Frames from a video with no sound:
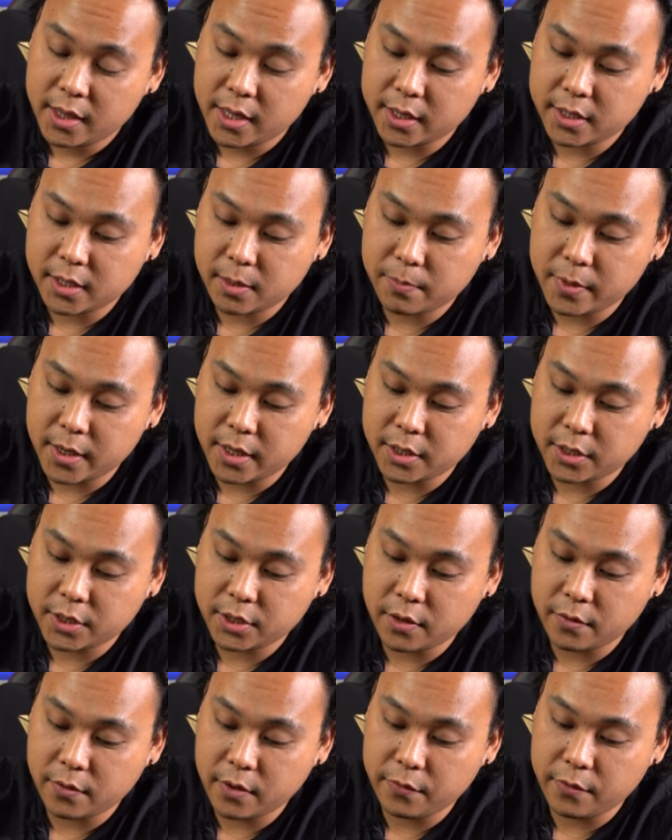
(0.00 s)
There's a bunch
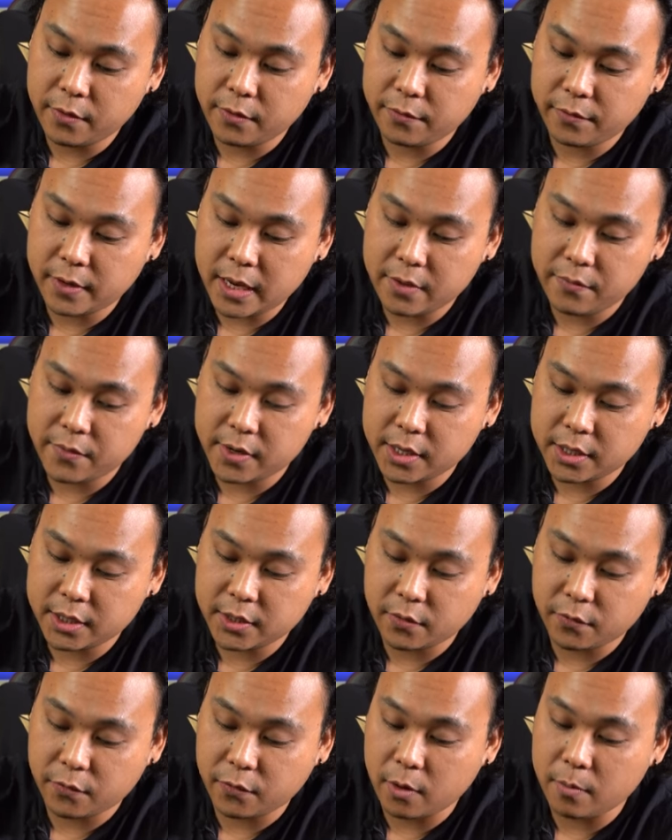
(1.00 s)
of different
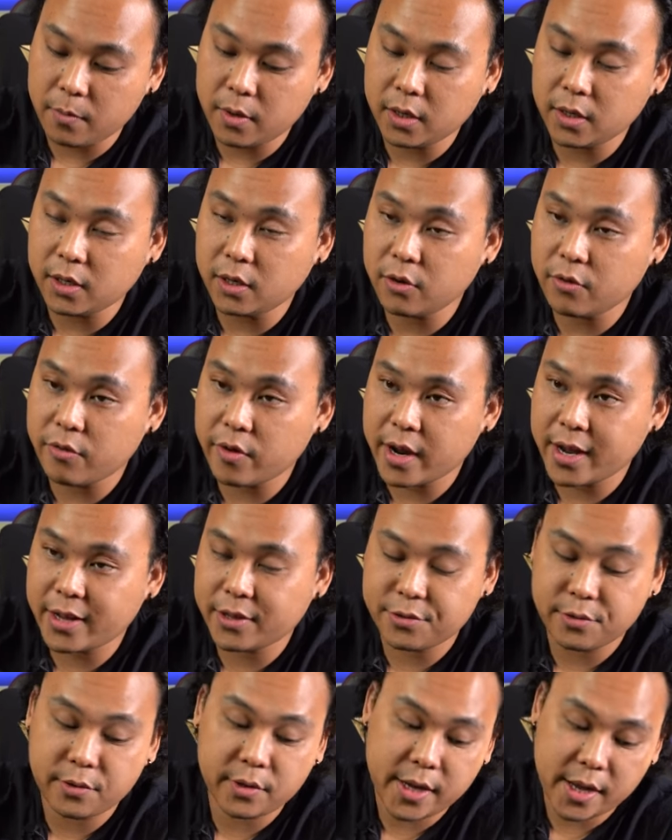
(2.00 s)
flavors from Earl Grey
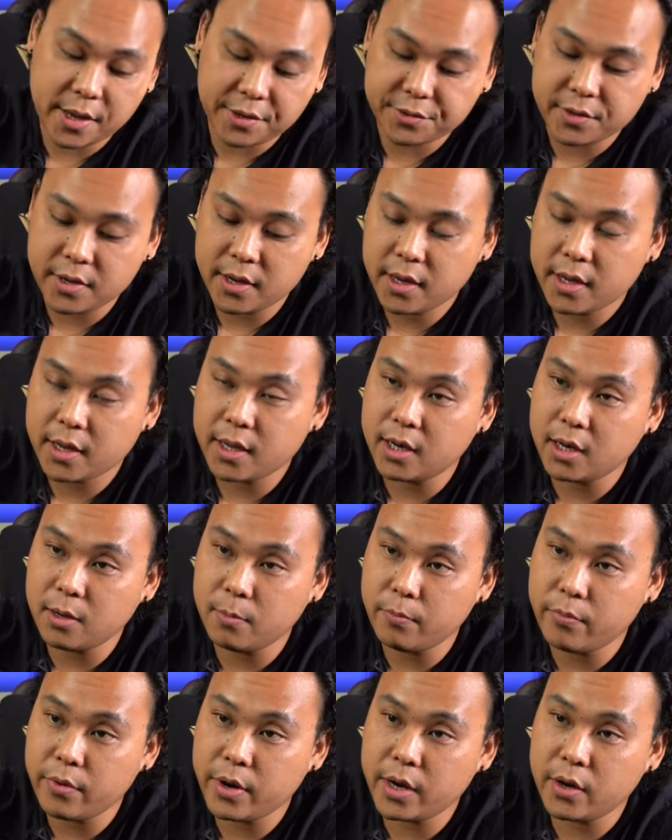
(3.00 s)
to, yes, Kinder
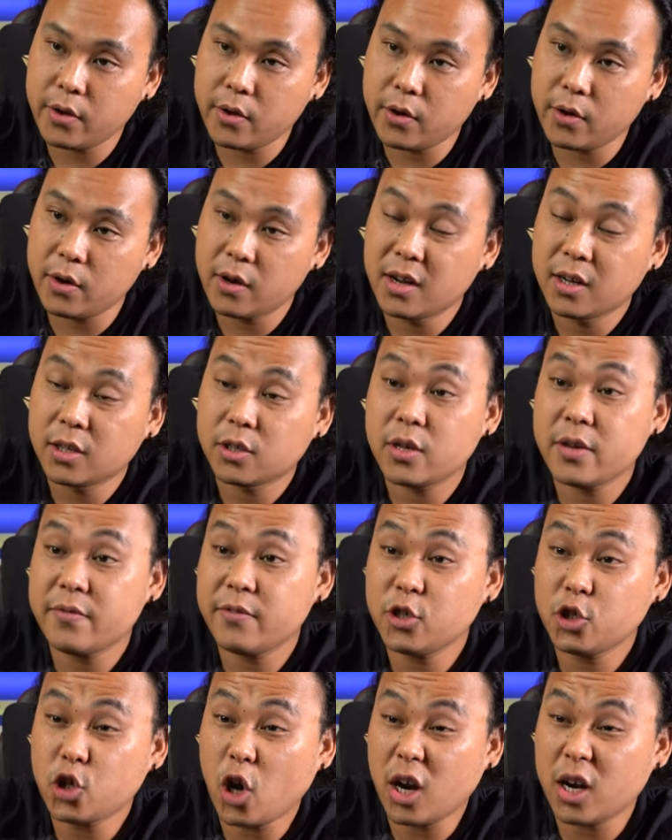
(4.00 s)
Bueno to
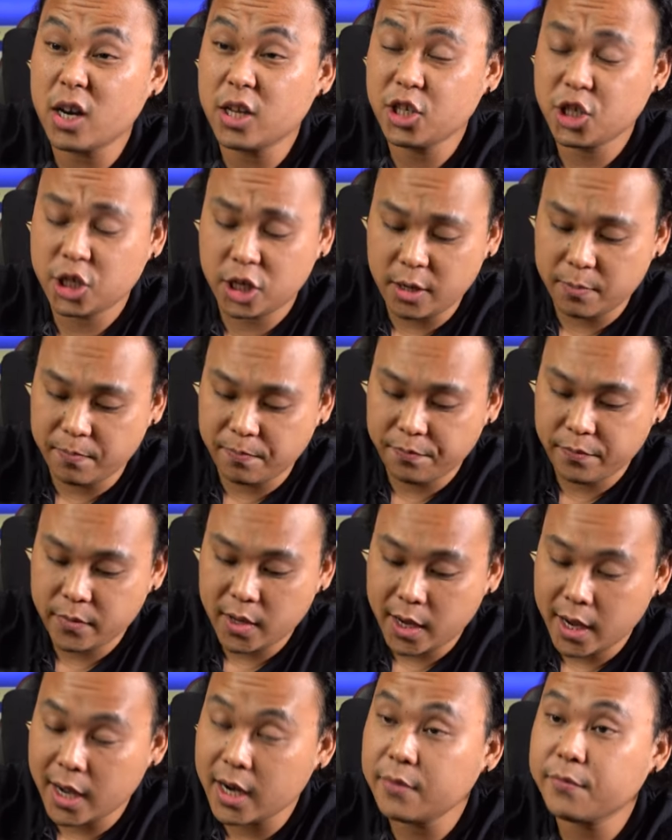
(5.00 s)
even chocolate chip
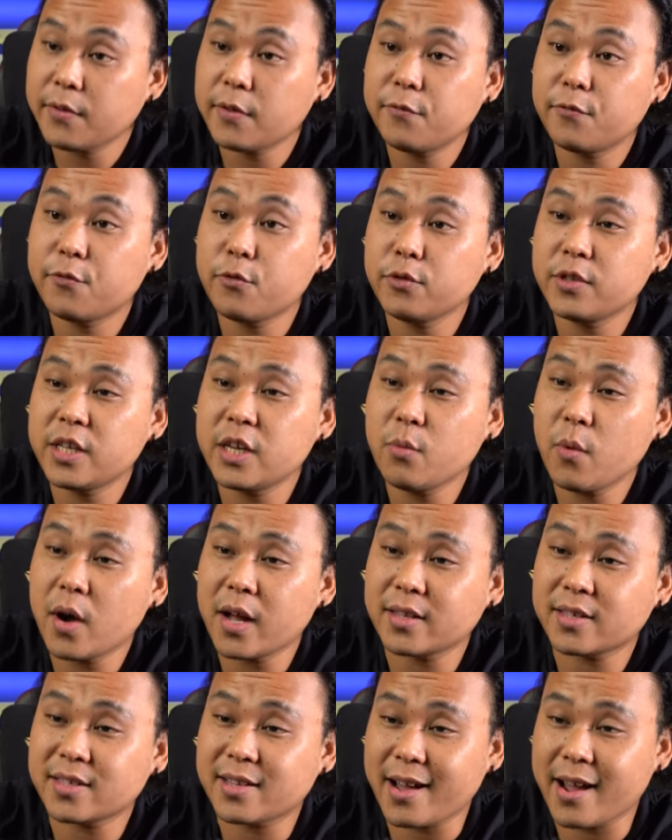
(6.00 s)
and even fruity
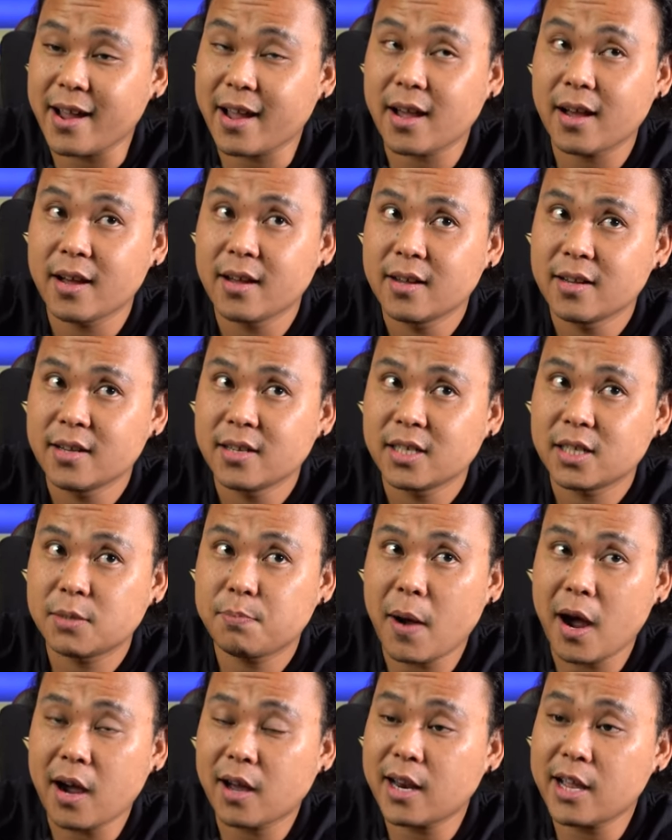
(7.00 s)
ones like
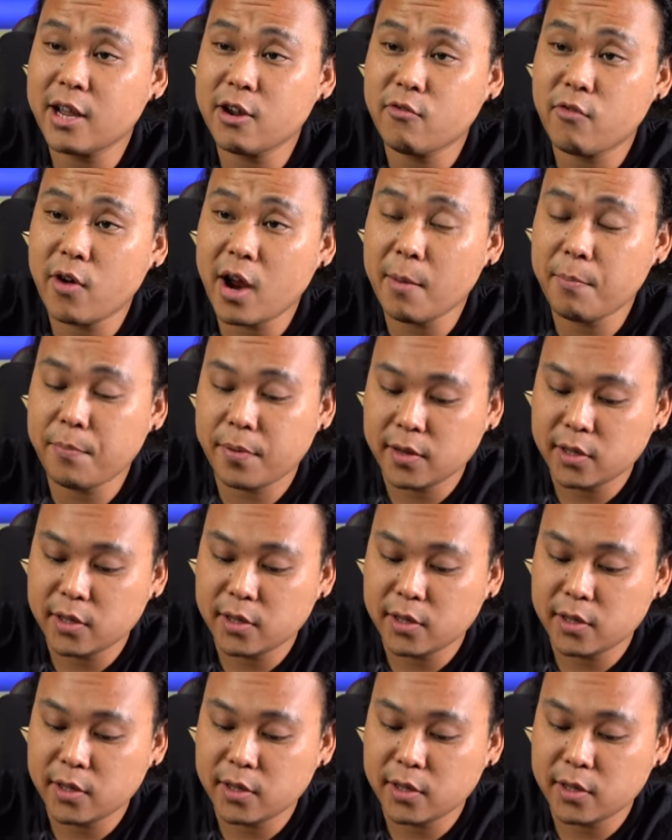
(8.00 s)
sparkling grape,